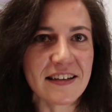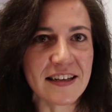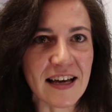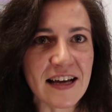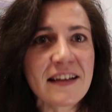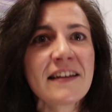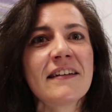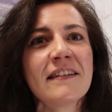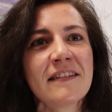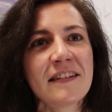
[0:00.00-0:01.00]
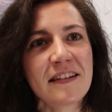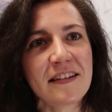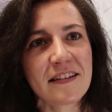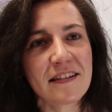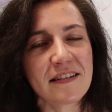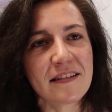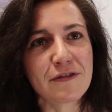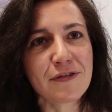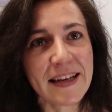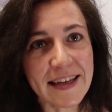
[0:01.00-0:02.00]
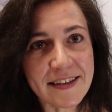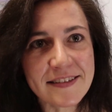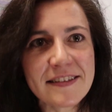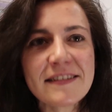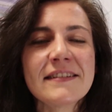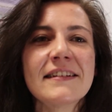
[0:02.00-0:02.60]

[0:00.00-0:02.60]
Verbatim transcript: INAC, uh, PHELIQS,